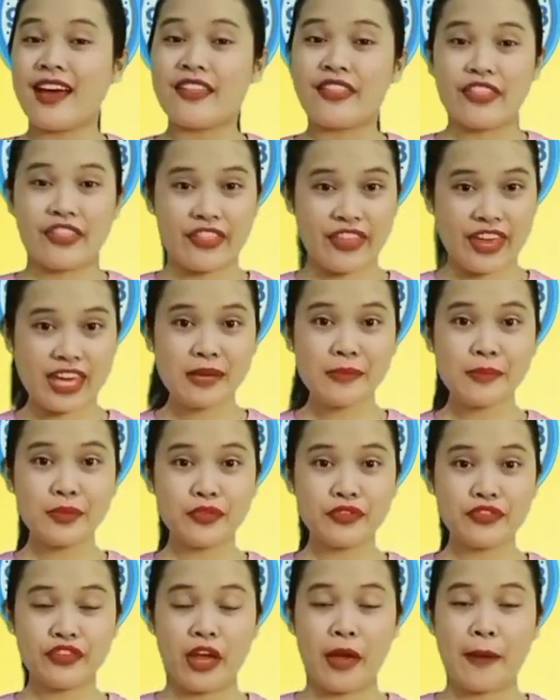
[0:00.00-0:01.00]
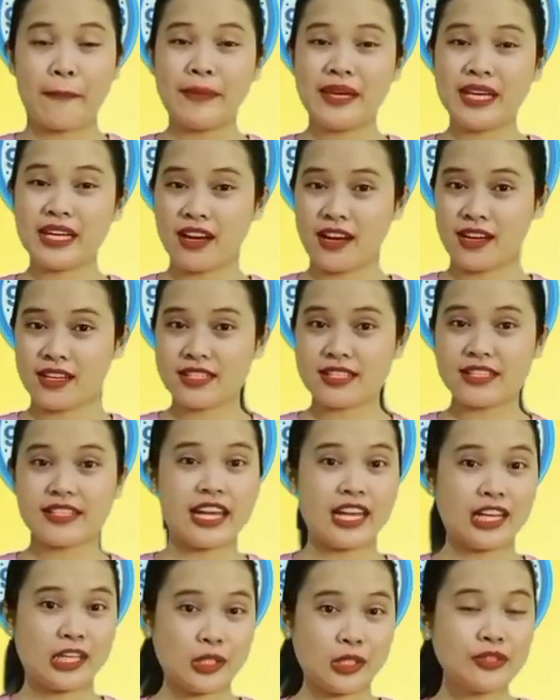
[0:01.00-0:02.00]
They move because they
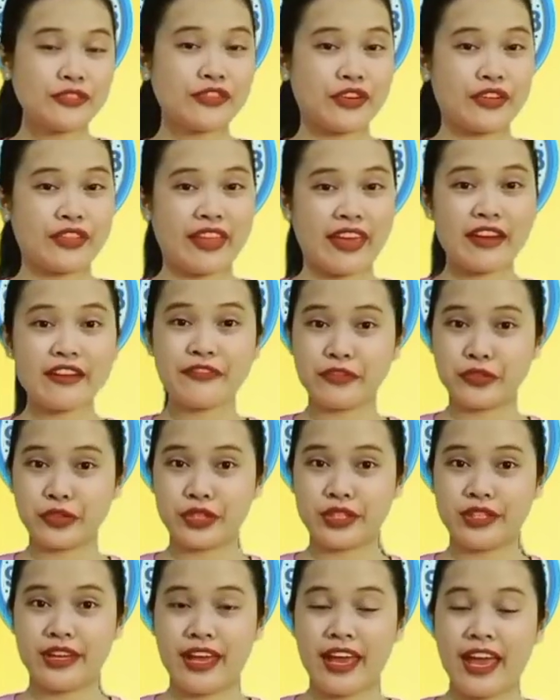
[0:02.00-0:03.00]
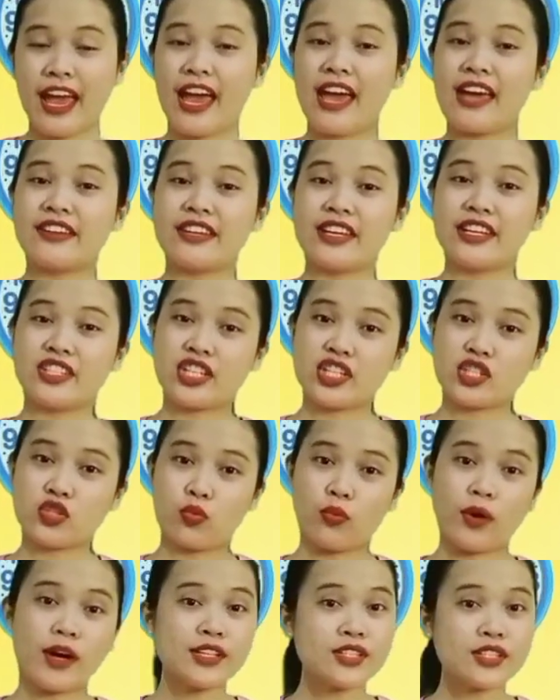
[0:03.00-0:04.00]
look for their food and they just
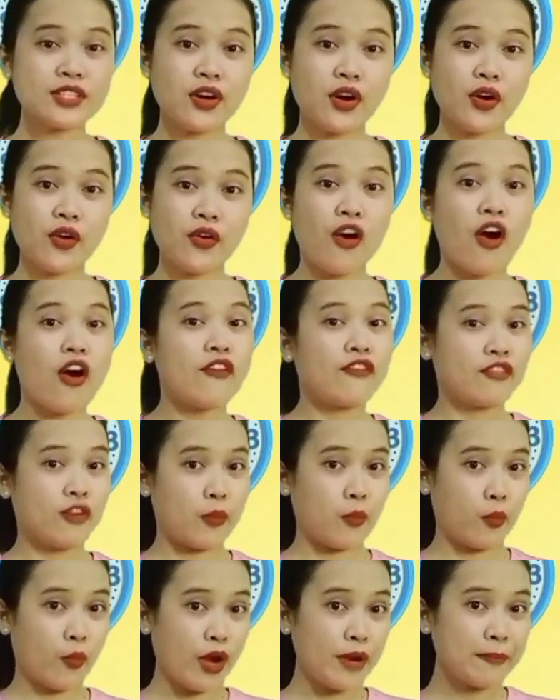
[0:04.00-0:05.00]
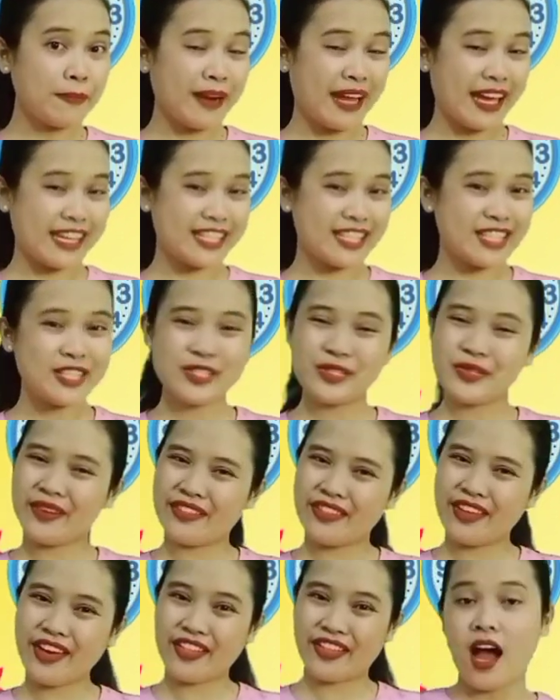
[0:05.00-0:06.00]
want to go from one place to
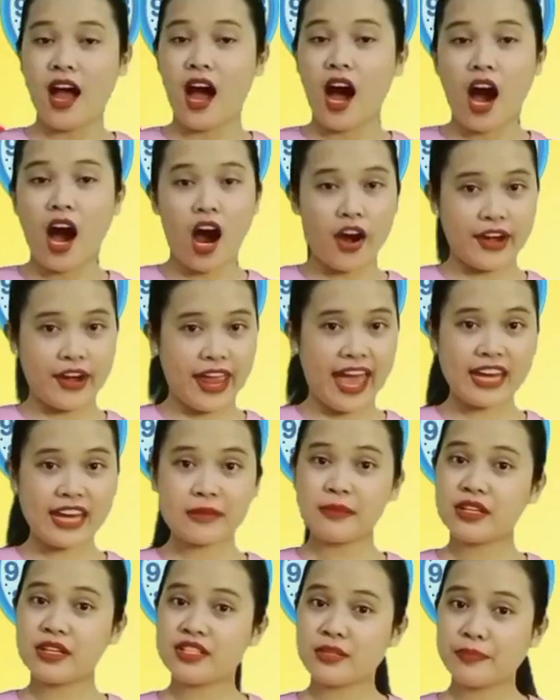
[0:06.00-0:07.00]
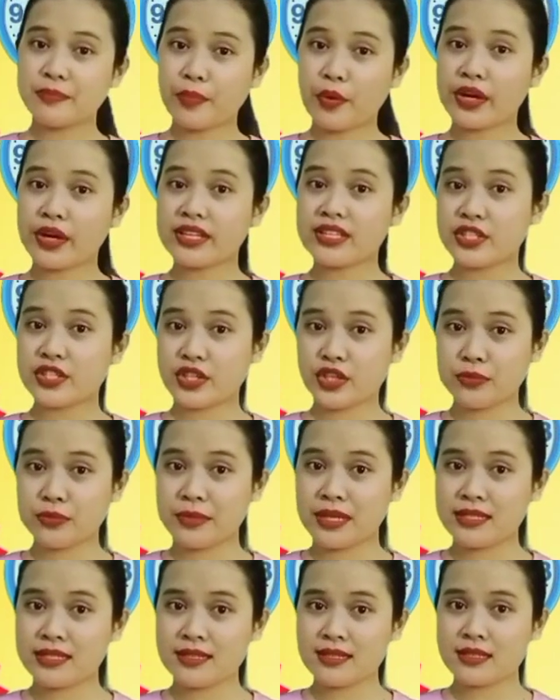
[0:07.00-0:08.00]
another. Are animals important to
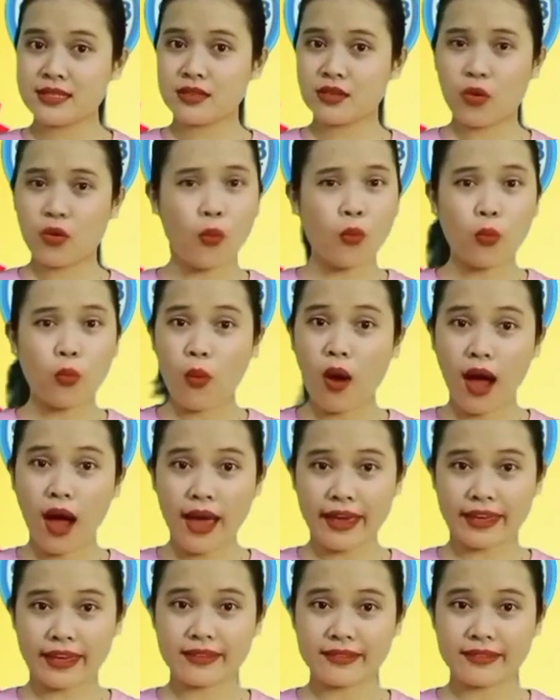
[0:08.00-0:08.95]
humans? Why?